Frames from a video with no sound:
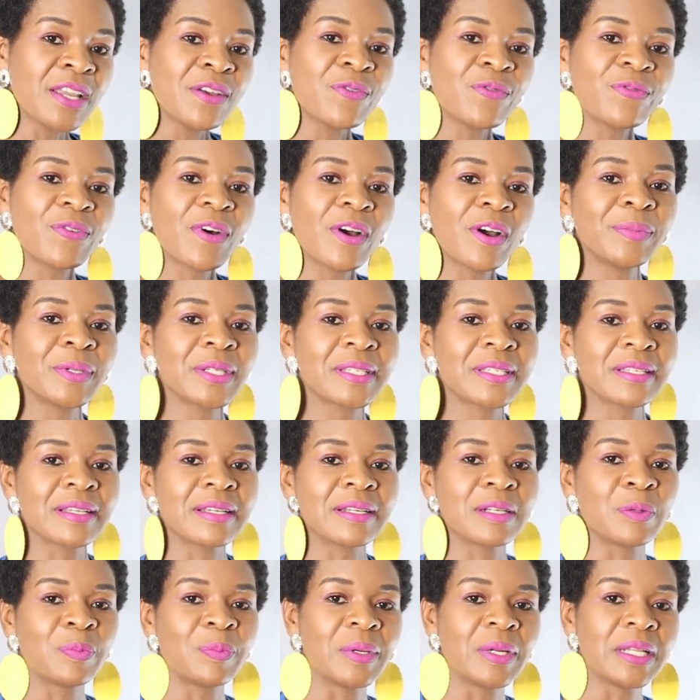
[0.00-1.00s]
Farmers
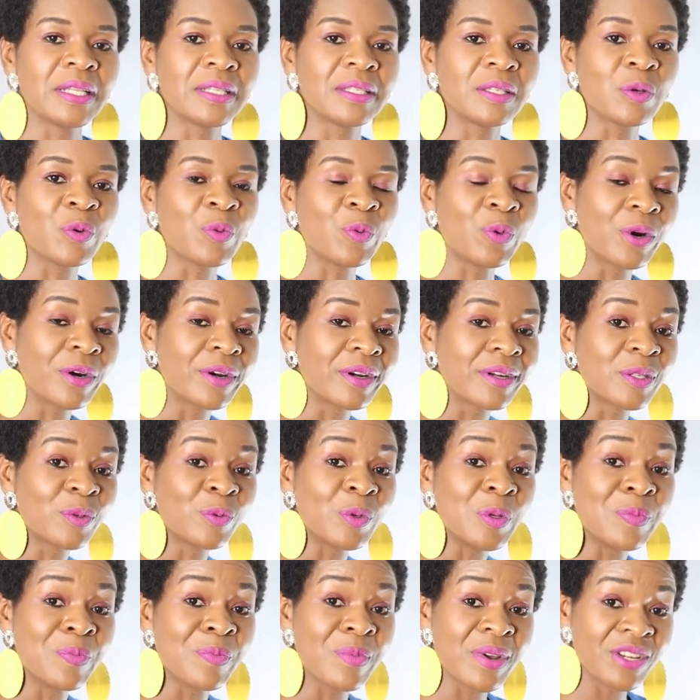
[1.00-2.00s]
are replacing
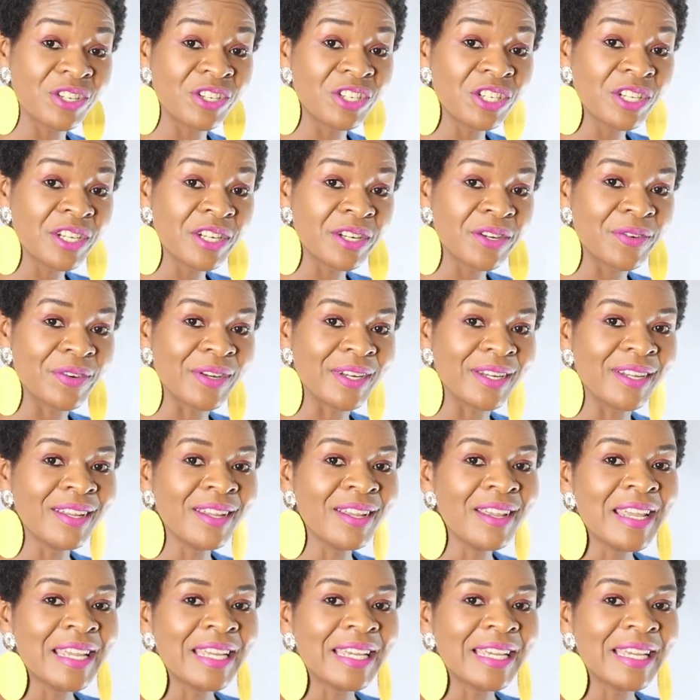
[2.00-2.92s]
workers with machinery